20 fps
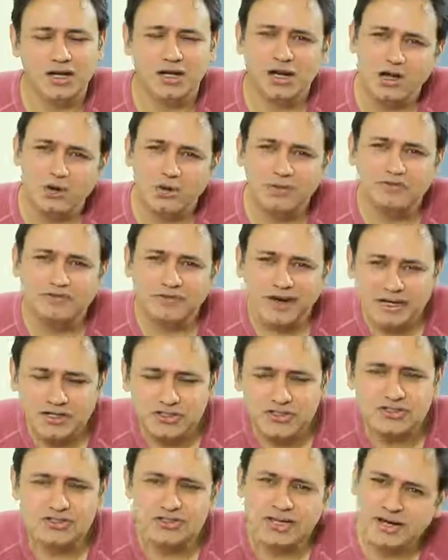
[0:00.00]
Now,
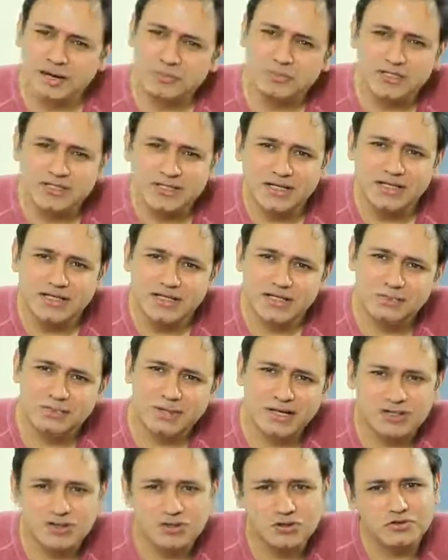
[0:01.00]
fractions are represented
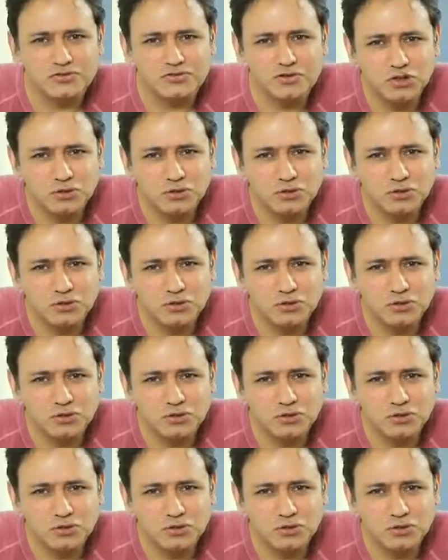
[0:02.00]
by sort of